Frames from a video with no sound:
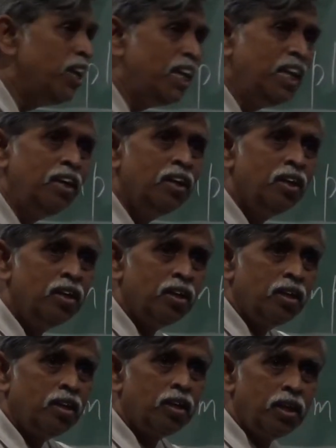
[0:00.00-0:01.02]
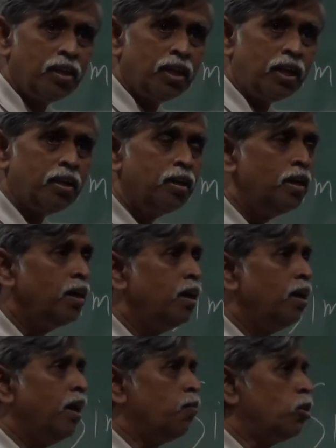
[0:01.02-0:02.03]
V in that.
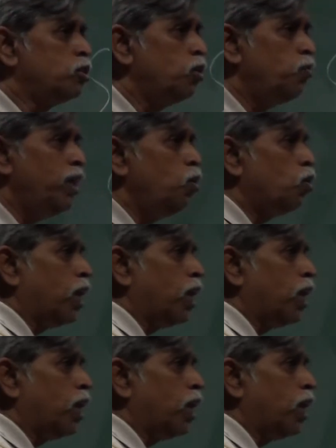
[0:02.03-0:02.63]
And what should V look